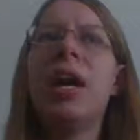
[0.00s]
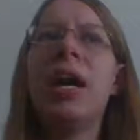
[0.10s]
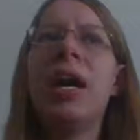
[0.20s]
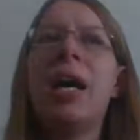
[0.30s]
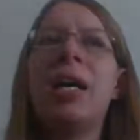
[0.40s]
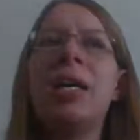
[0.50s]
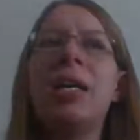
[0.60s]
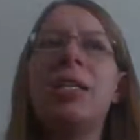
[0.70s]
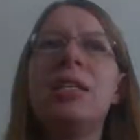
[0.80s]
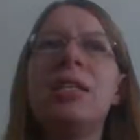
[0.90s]

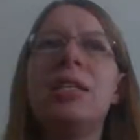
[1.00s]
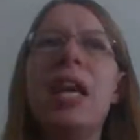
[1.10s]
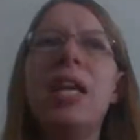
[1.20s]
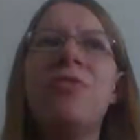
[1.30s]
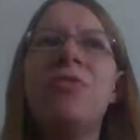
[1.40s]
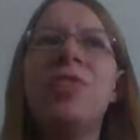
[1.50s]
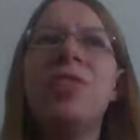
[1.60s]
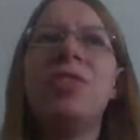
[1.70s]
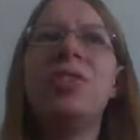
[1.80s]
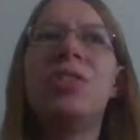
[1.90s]
life
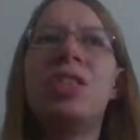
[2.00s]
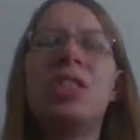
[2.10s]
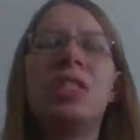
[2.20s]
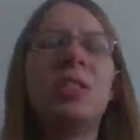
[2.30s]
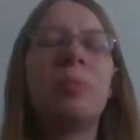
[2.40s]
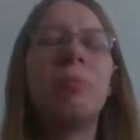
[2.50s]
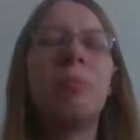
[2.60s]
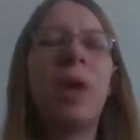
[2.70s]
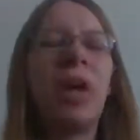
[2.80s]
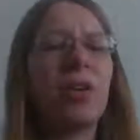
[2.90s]
is just
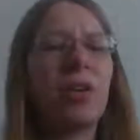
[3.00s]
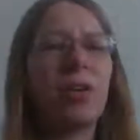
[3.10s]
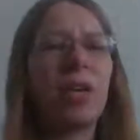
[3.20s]
better.